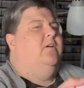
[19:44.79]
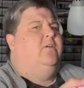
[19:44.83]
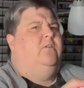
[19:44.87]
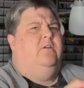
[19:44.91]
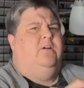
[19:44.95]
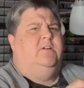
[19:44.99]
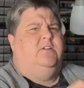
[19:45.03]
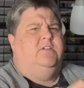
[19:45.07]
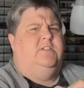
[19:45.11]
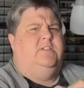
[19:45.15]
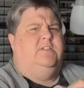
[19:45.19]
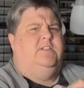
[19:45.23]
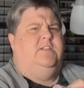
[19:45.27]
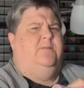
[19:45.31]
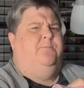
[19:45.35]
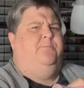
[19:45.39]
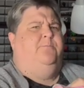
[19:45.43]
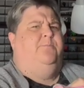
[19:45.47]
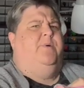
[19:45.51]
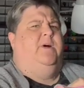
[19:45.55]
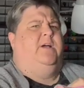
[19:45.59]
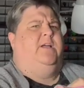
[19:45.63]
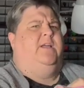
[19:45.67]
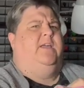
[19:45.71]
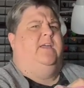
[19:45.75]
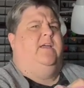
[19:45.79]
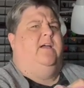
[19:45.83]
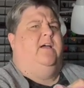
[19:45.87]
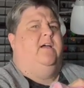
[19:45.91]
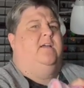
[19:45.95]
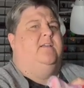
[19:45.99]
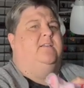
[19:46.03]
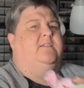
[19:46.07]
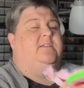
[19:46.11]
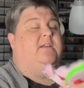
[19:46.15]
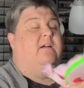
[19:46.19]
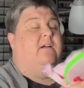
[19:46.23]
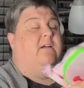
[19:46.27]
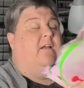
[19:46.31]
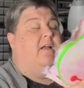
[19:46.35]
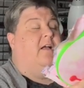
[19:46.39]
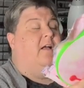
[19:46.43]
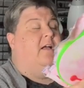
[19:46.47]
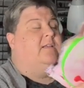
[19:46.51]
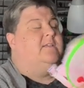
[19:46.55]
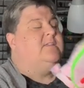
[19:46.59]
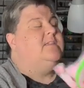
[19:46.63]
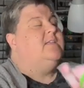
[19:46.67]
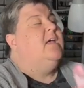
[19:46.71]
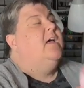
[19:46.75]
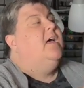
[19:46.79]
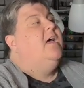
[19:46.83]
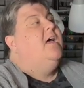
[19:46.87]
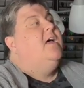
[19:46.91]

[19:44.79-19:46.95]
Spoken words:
I just did buggy eyes. Sorry, guys.